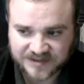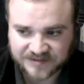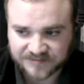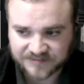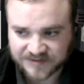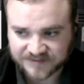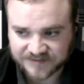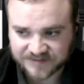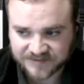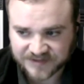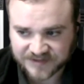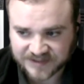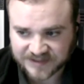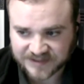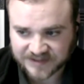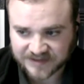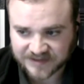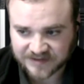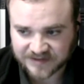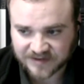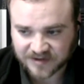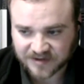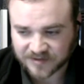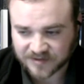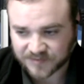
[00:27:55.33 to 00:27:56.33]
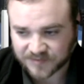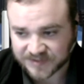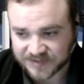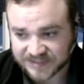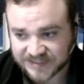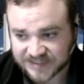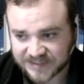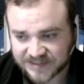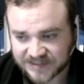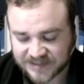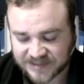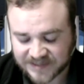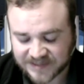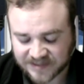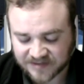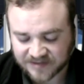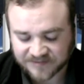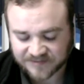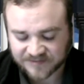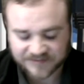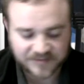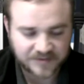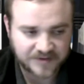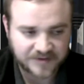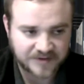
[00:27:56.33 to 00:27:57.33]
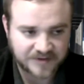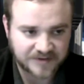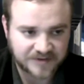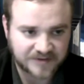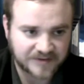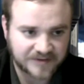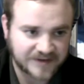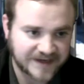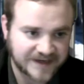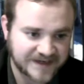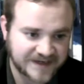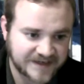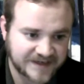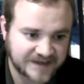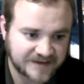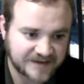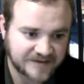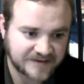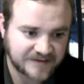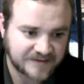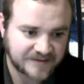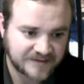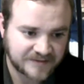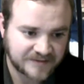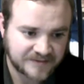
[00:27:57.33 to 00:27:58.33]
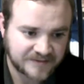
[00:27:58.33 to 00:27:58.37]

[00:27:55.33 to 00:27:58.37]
the Rivian R1T and the Ford Lightning,